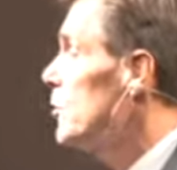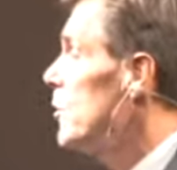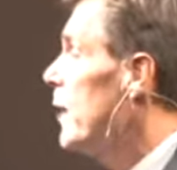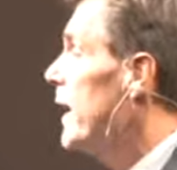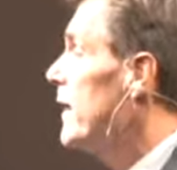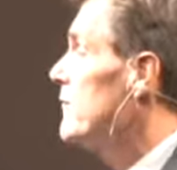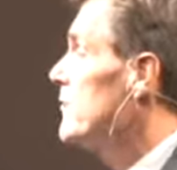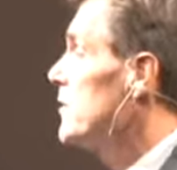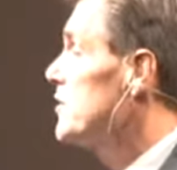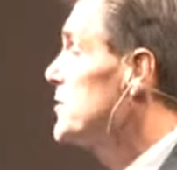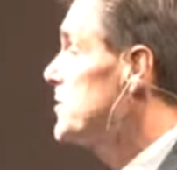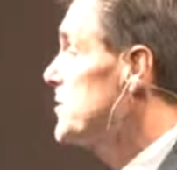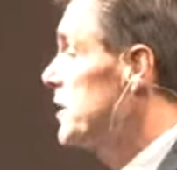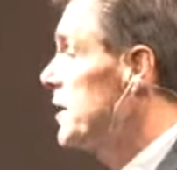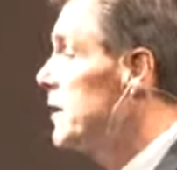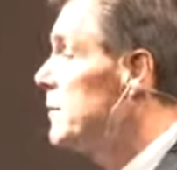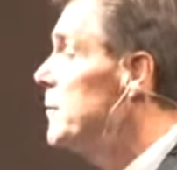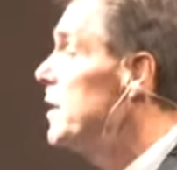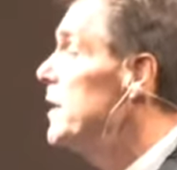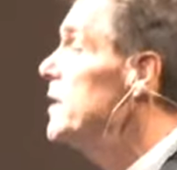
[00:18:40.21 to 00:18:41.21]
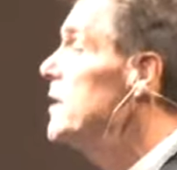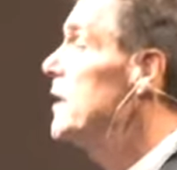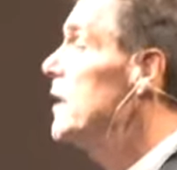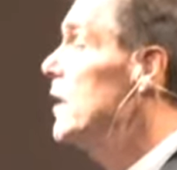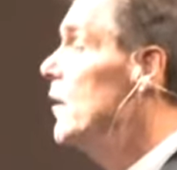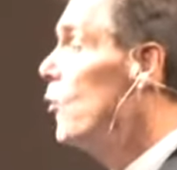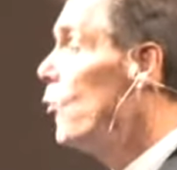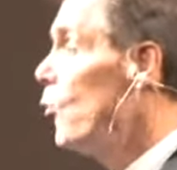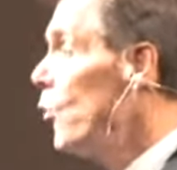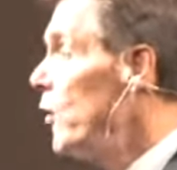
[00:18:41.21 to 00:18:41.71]
who have legitimate
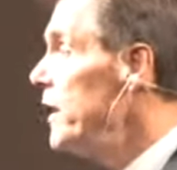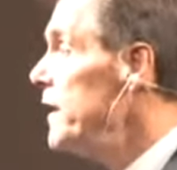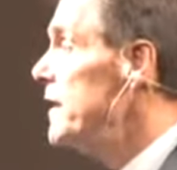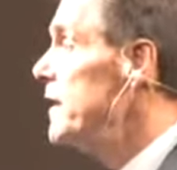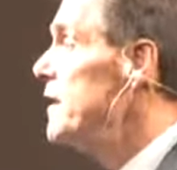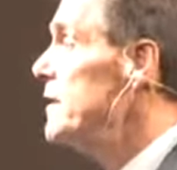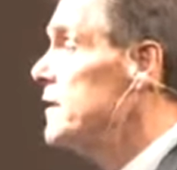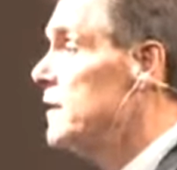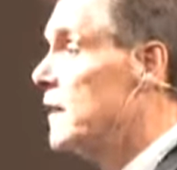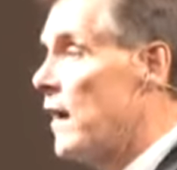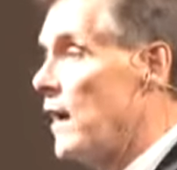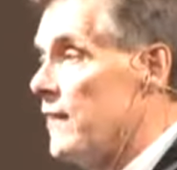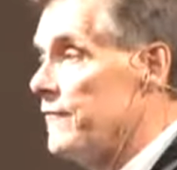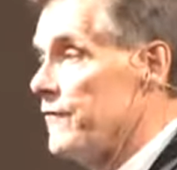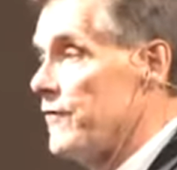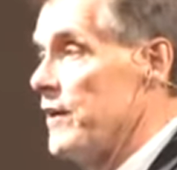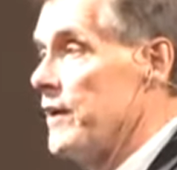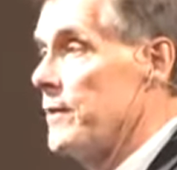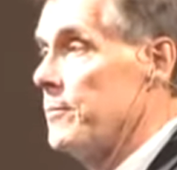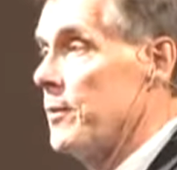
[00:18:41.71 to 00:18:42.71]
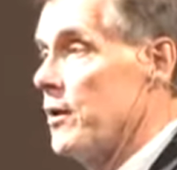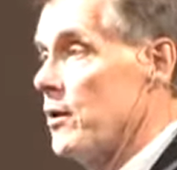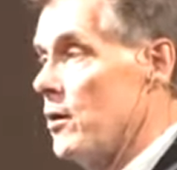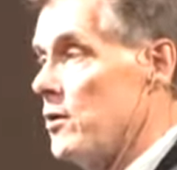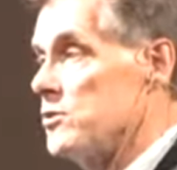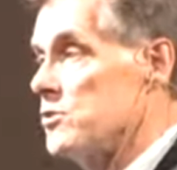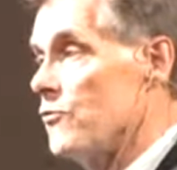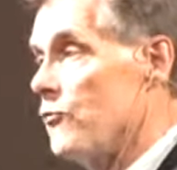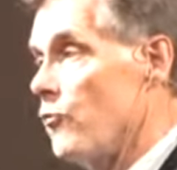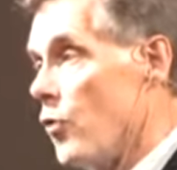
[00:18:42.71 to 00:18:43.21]
weekend conflict
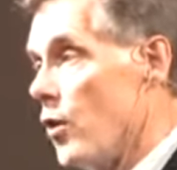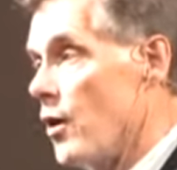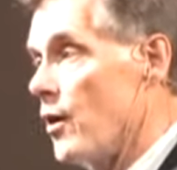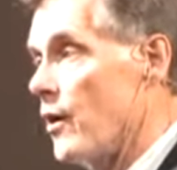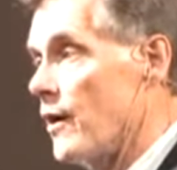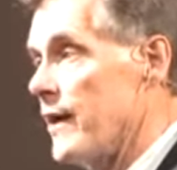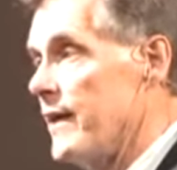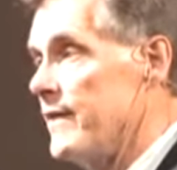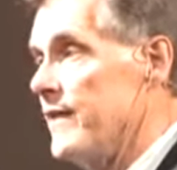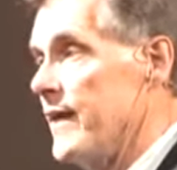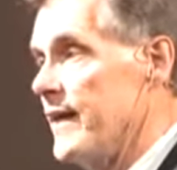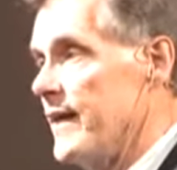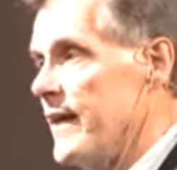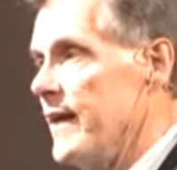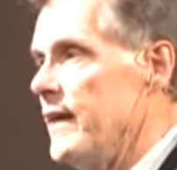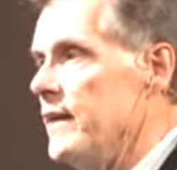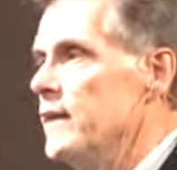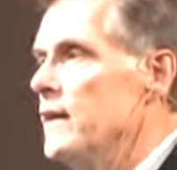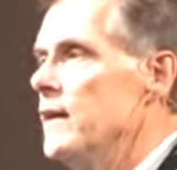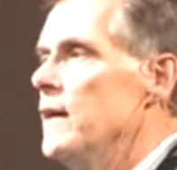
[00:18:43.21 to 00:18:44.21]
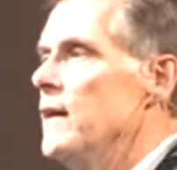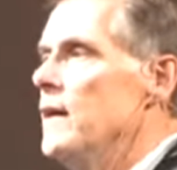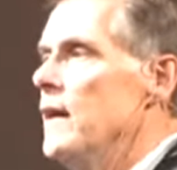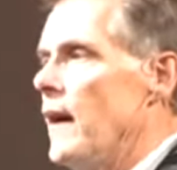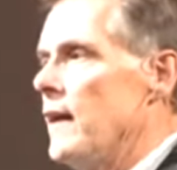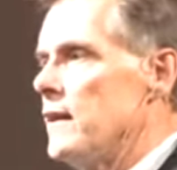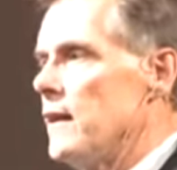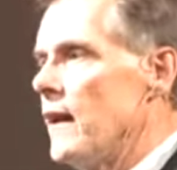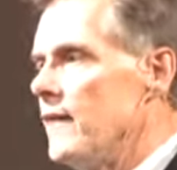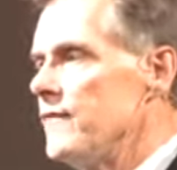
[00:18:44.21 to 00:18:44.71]
because of work, and they can't.
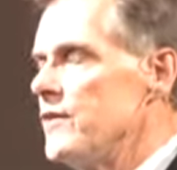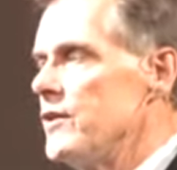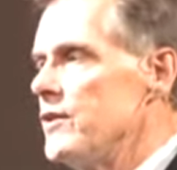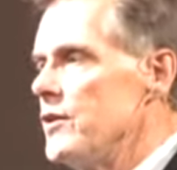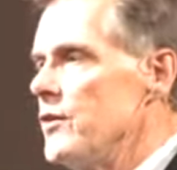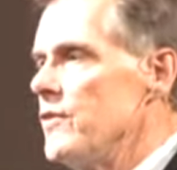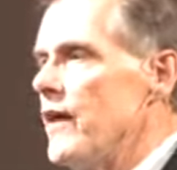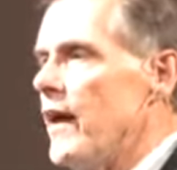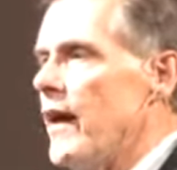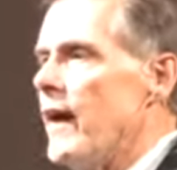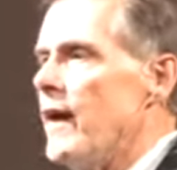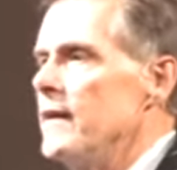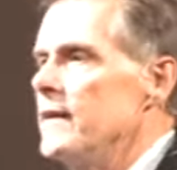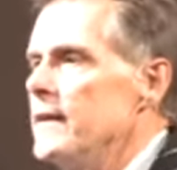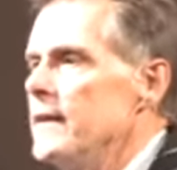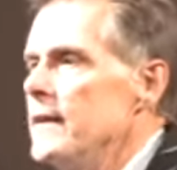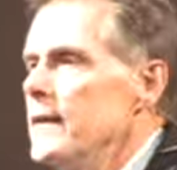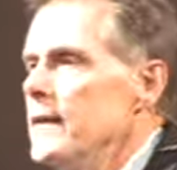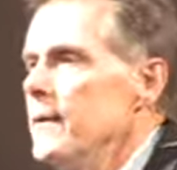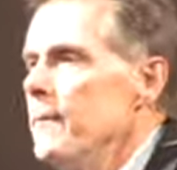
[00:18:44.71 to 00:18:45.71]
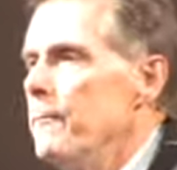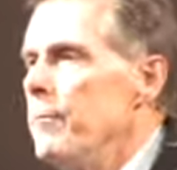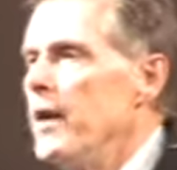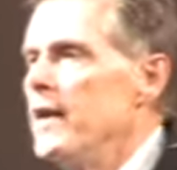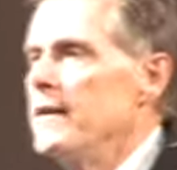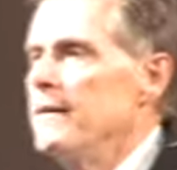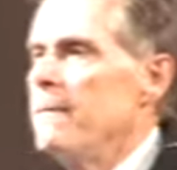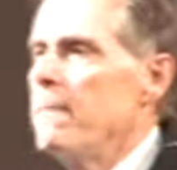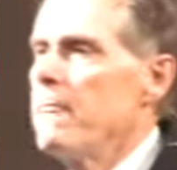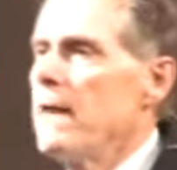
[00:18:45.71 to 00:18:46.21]
I'd love to do that.
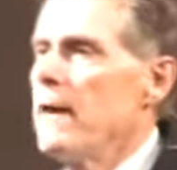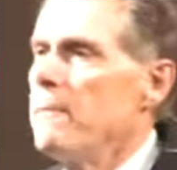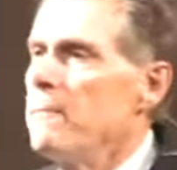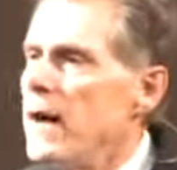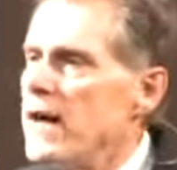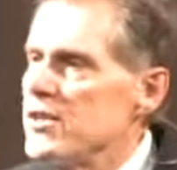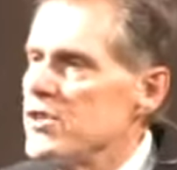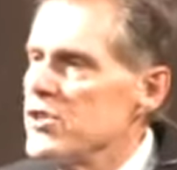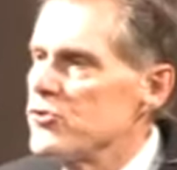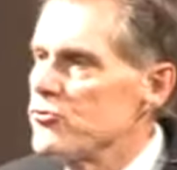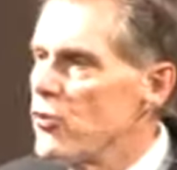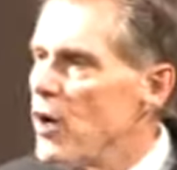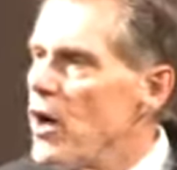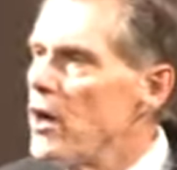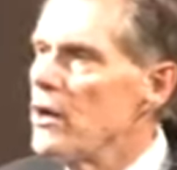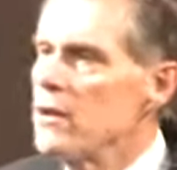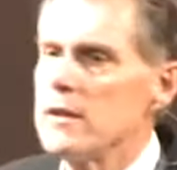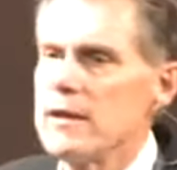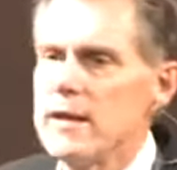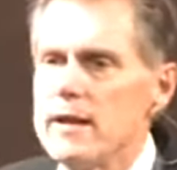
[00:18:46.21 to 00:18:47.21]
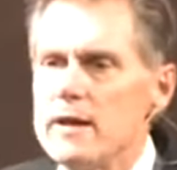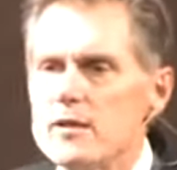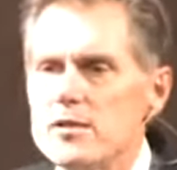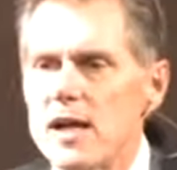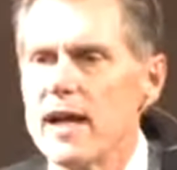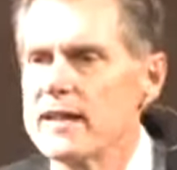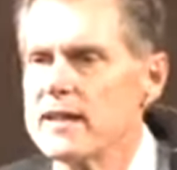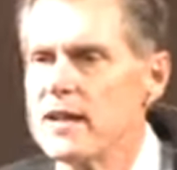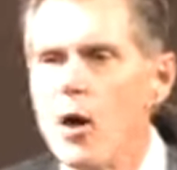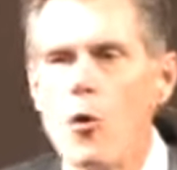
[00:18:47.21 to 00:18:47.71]
But my struggle is
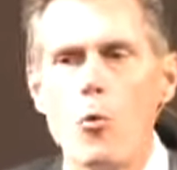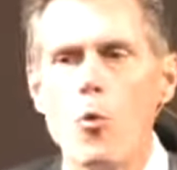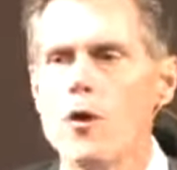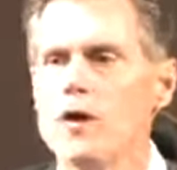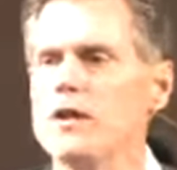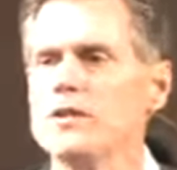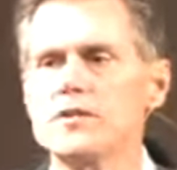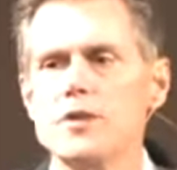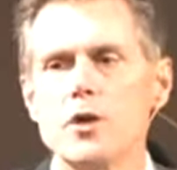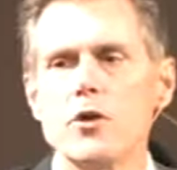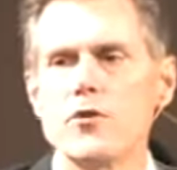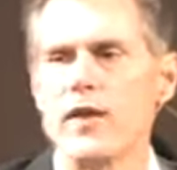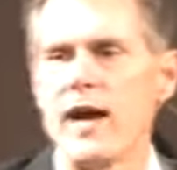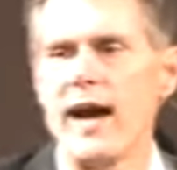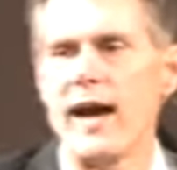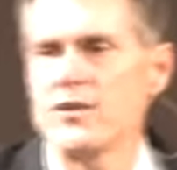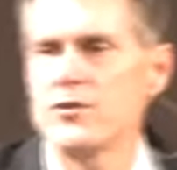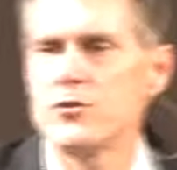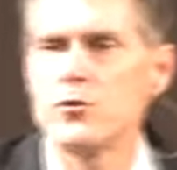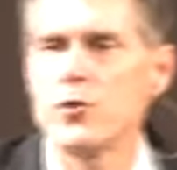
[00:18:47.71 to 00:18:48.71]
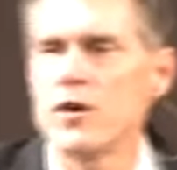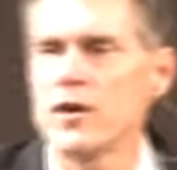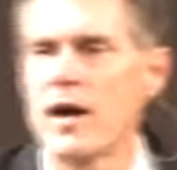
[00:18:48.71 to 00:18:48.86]
I don't want to do that to